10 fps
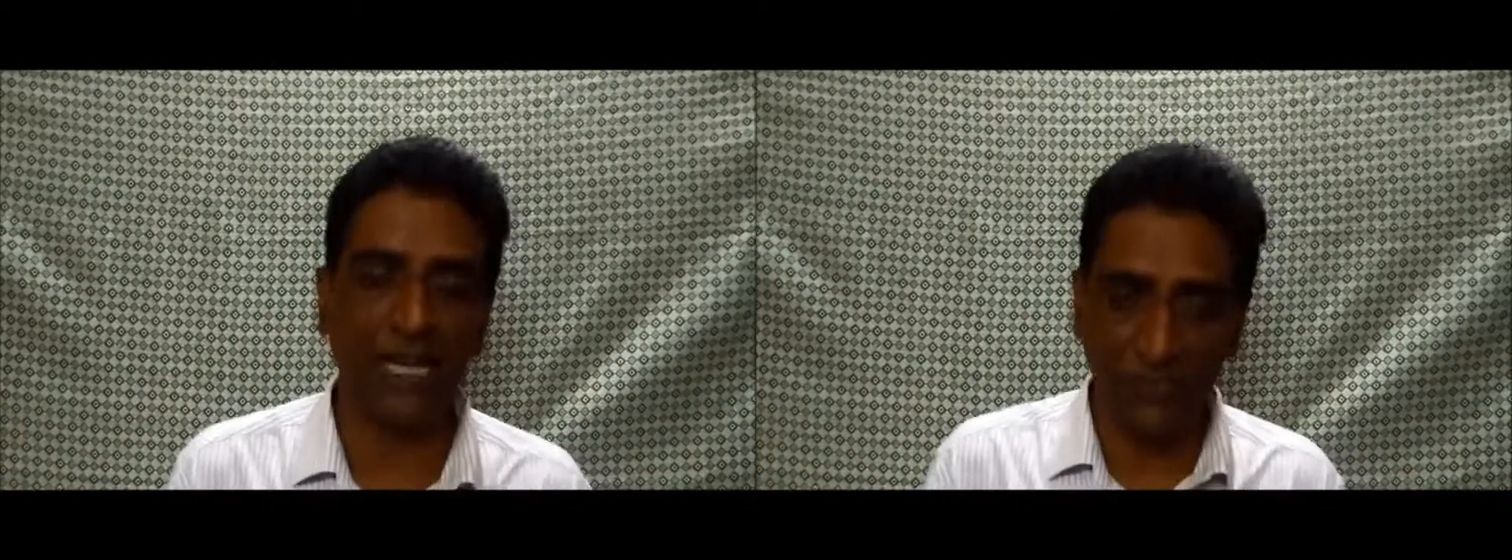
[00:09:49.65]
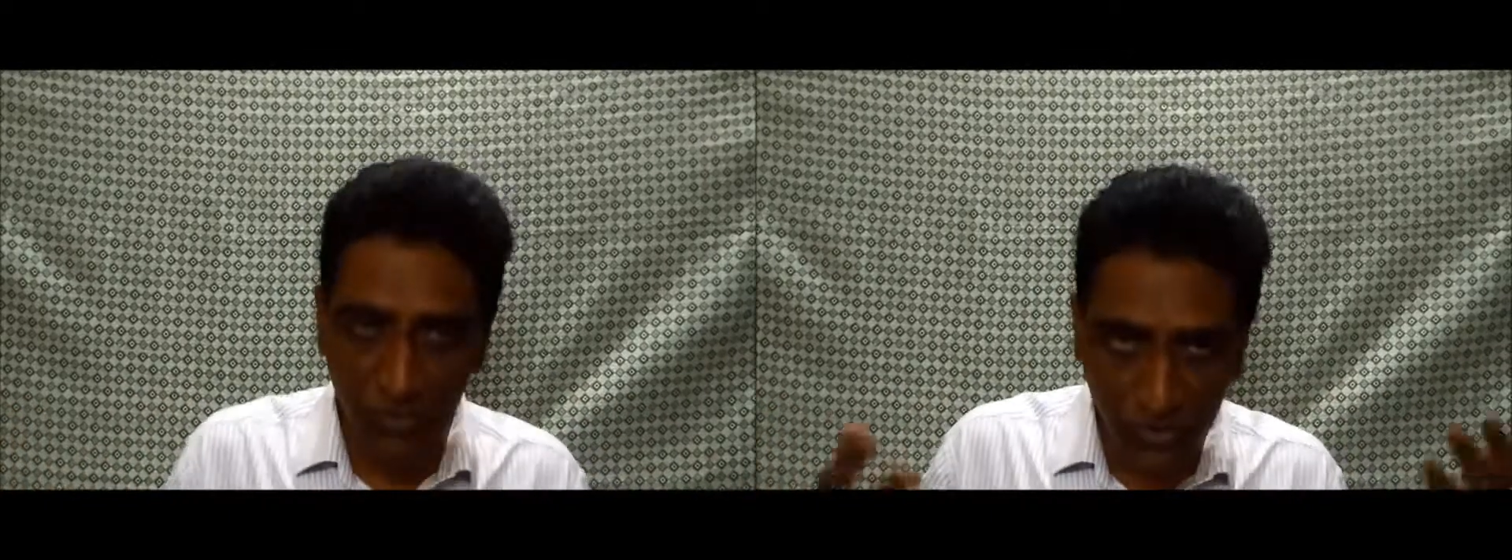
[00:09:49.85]

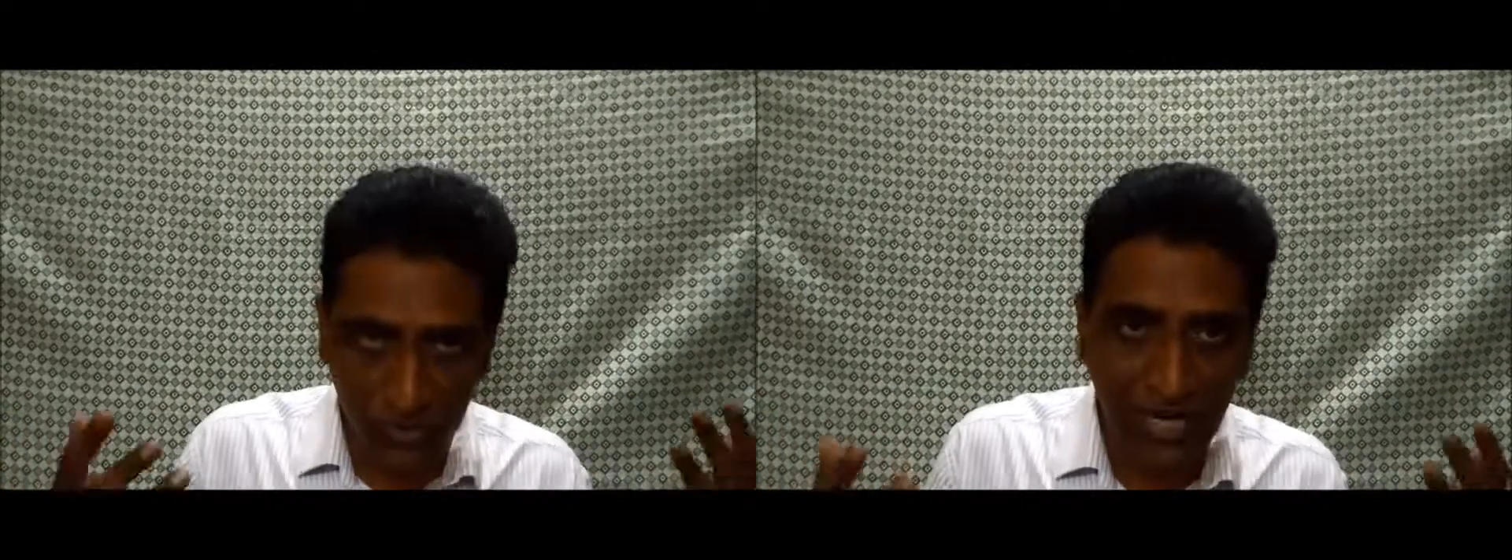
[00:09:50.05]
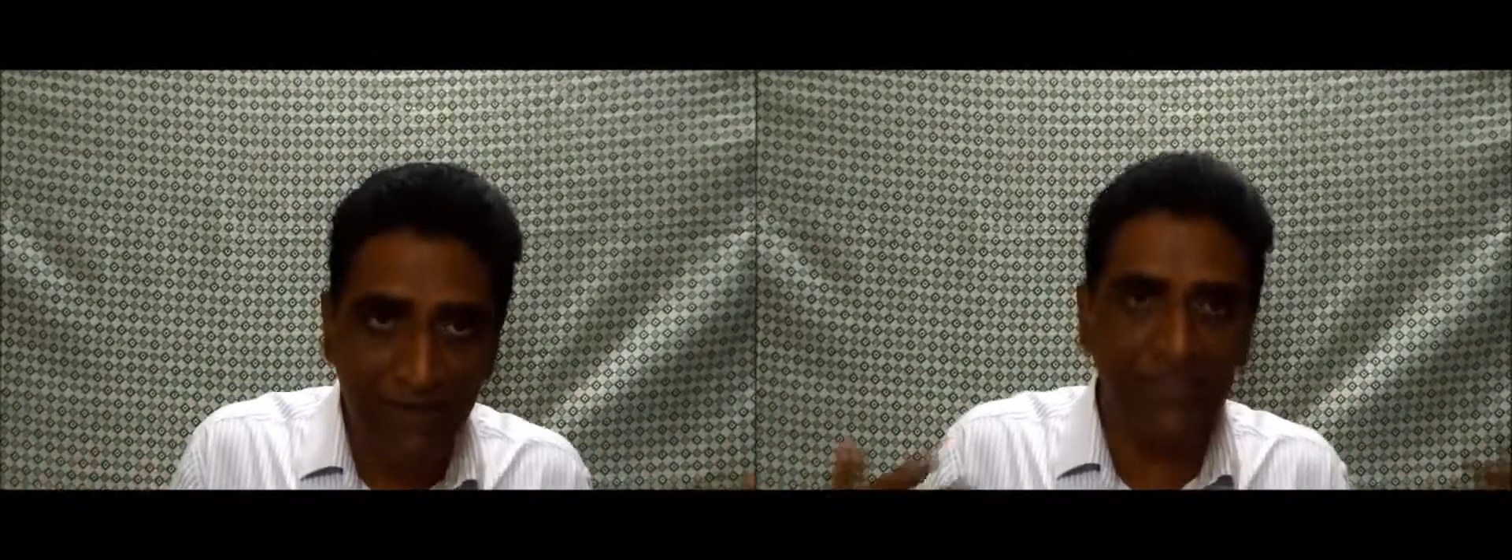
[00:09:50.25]
like you
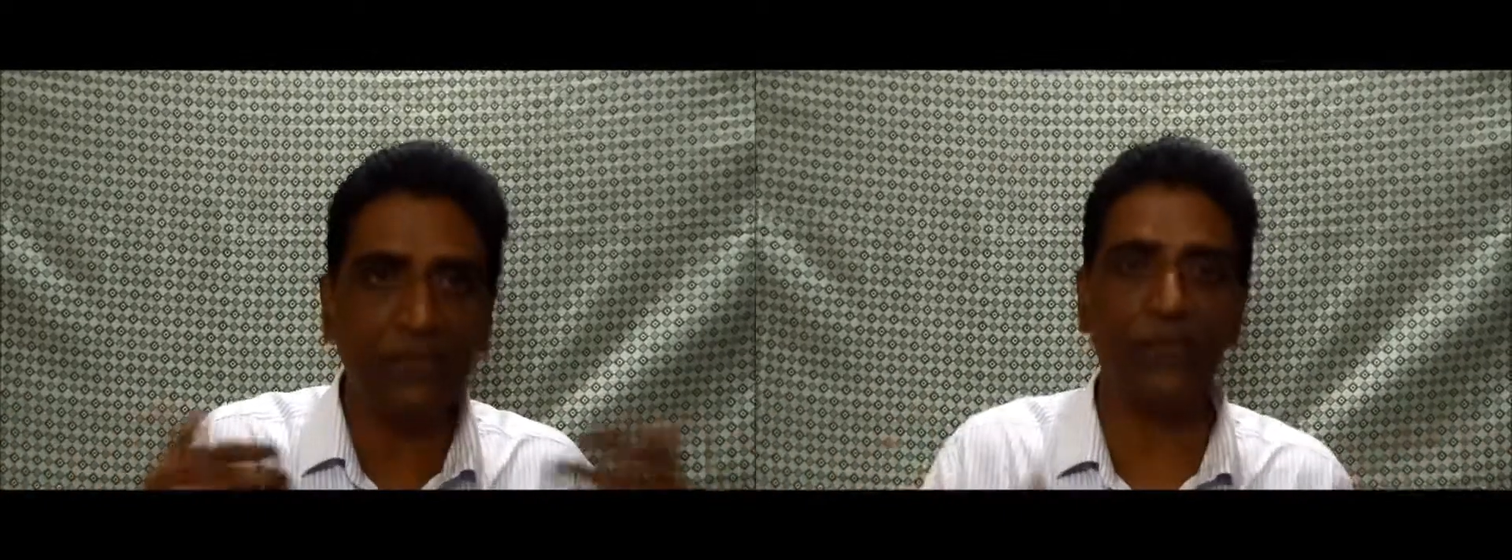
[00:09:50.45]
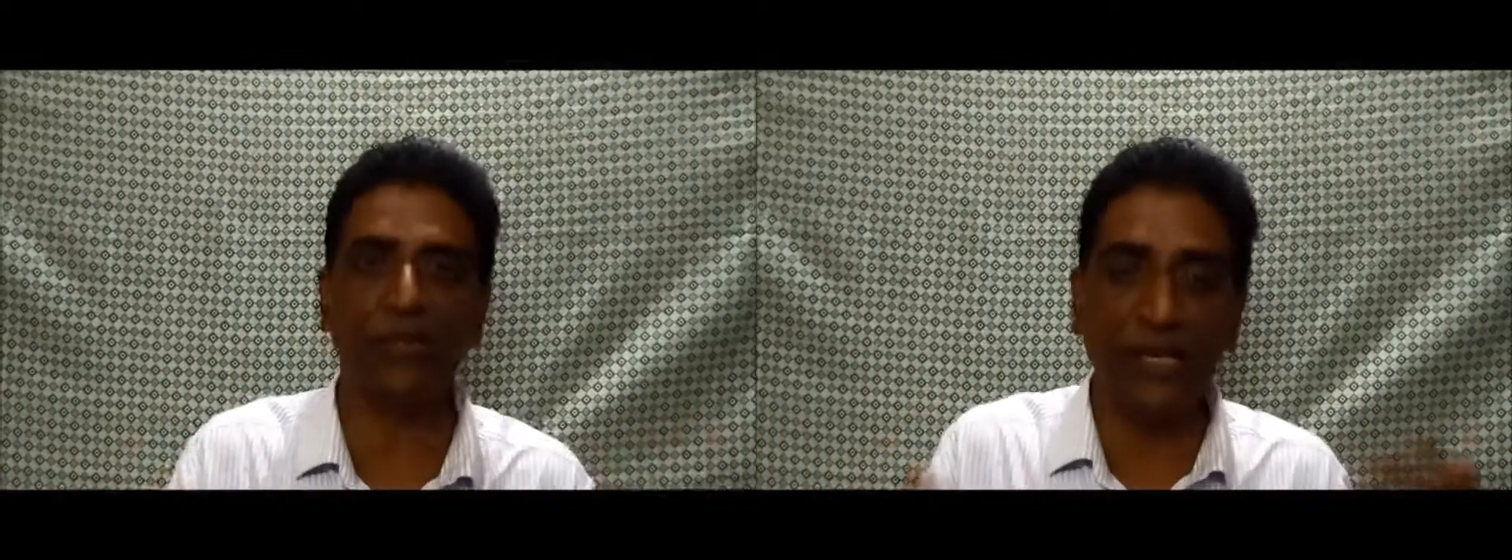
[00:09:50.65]
to live
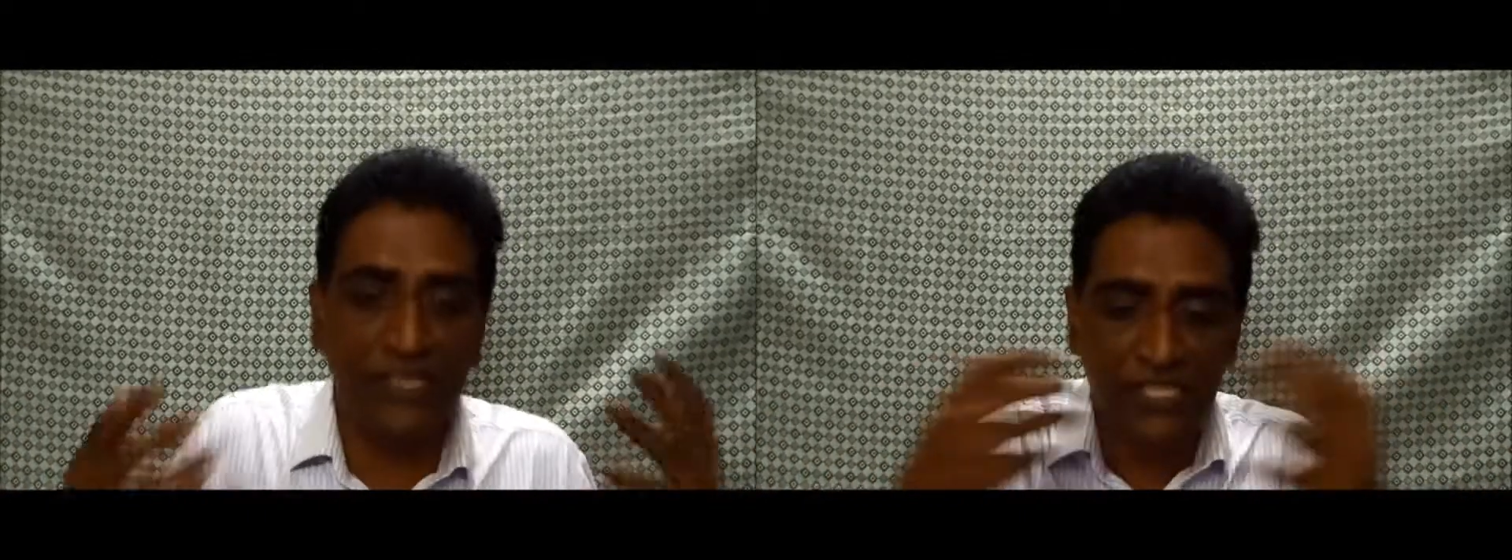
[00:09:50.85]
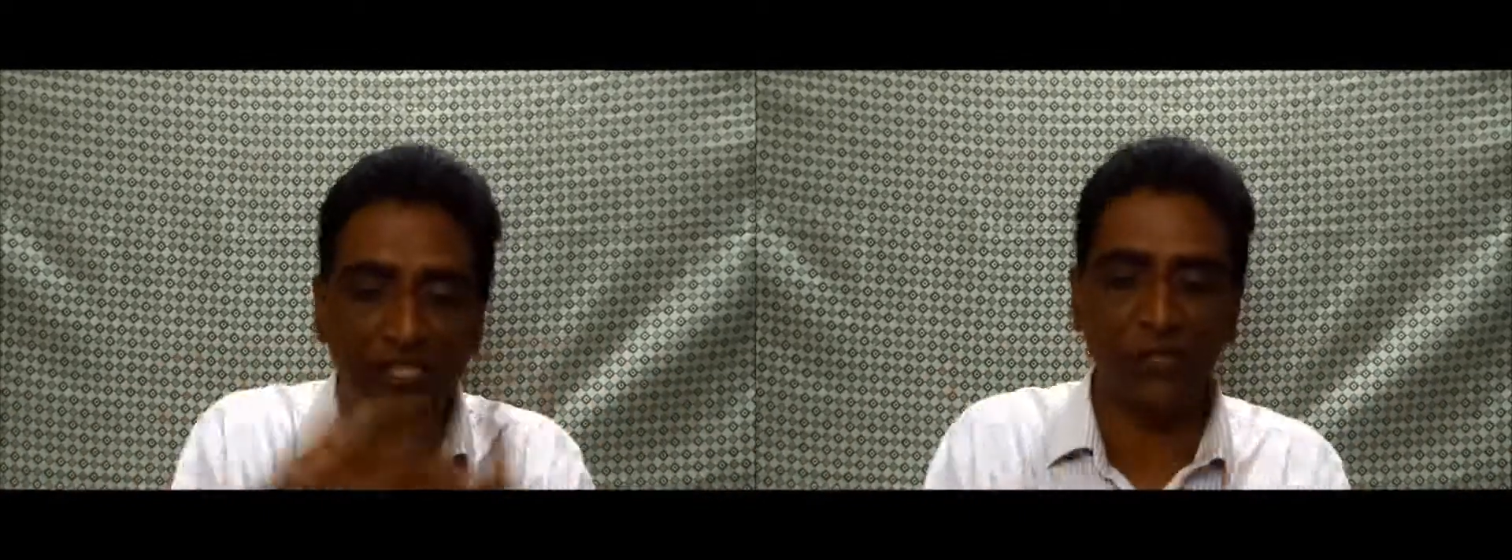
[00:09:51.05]
with me, to
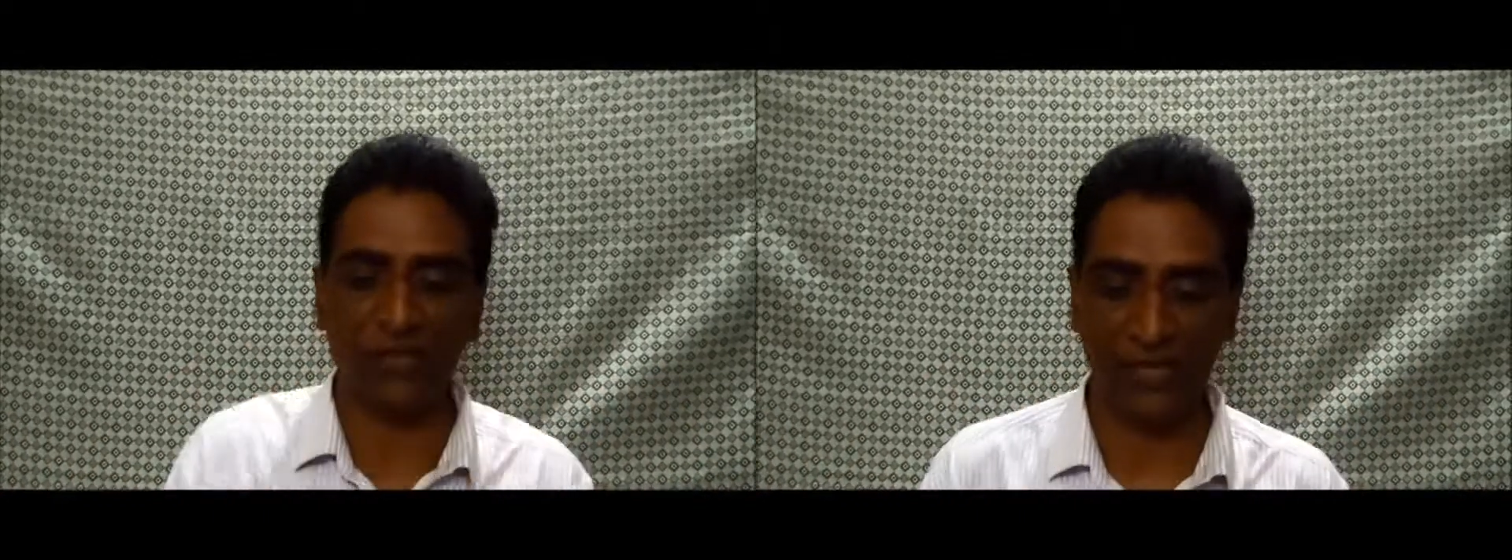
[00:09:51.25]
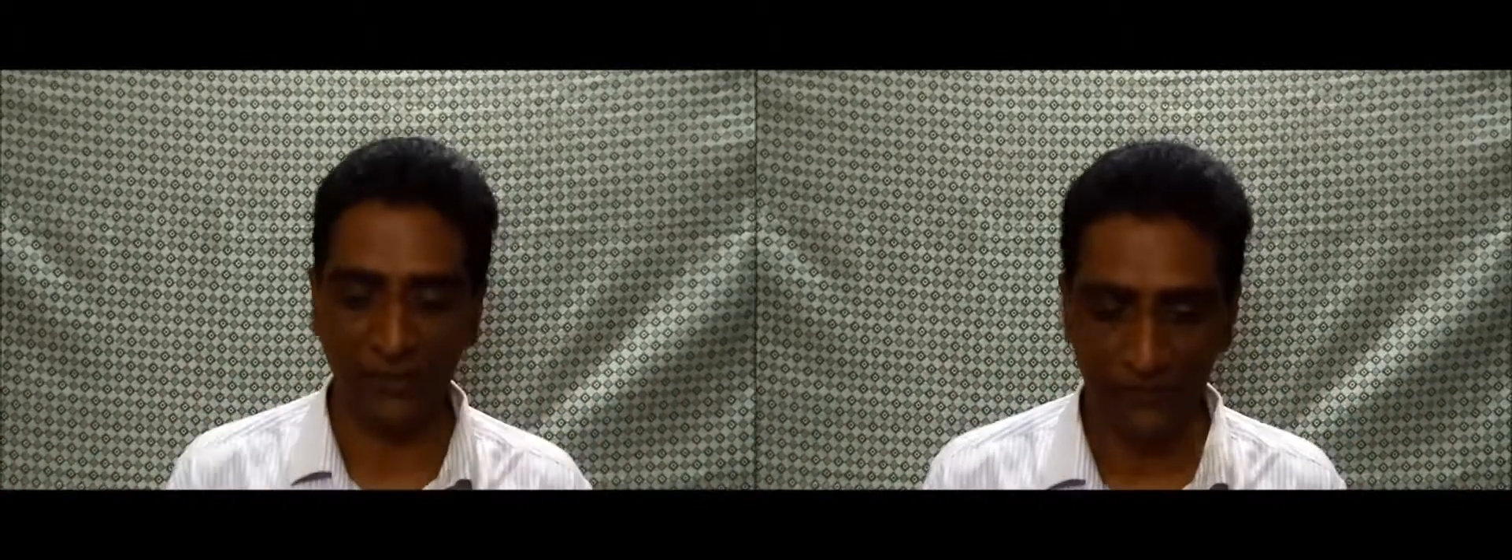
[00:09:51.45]
adjust
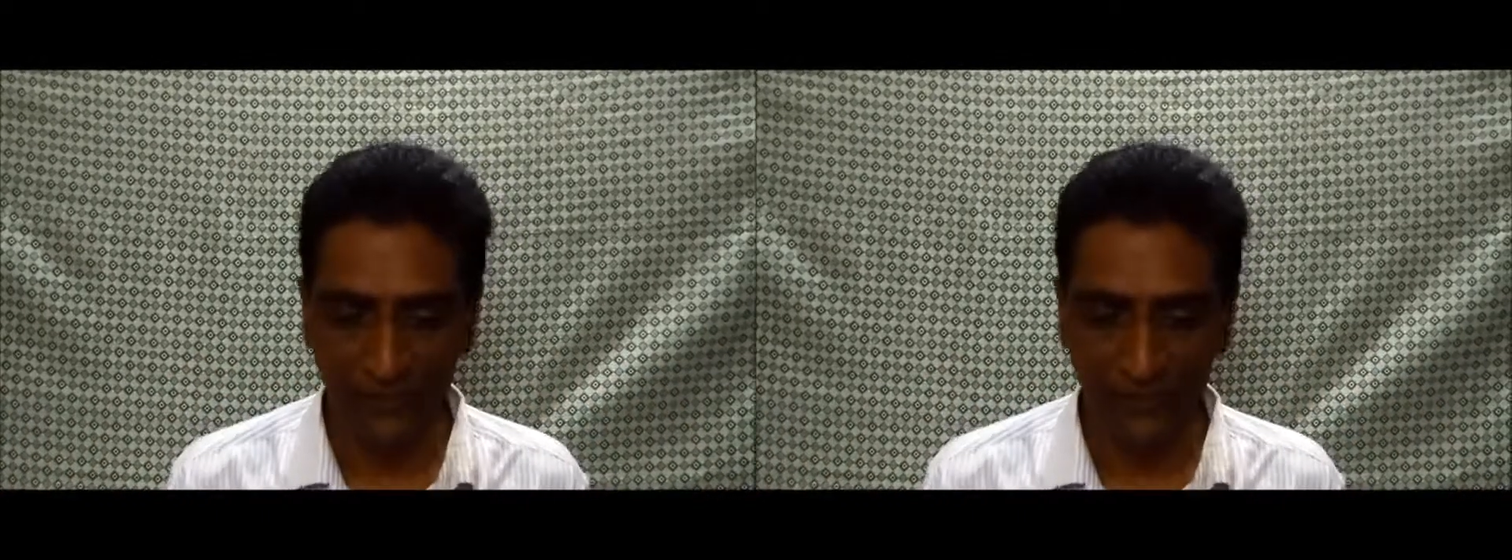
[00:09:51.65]
to me.